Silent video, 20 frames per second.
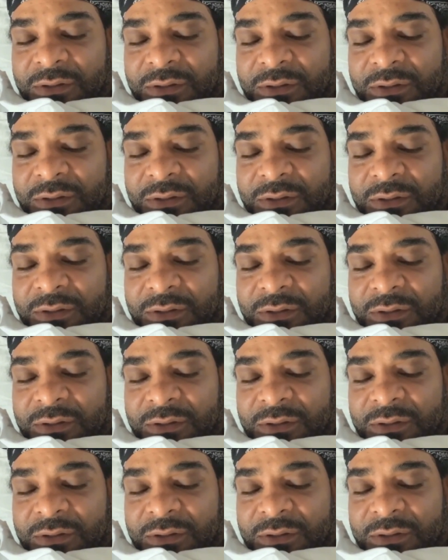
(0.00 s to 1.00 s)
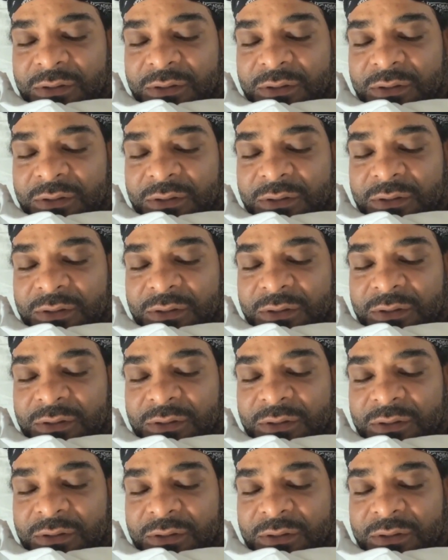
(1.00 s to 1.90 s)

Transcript: [no speech]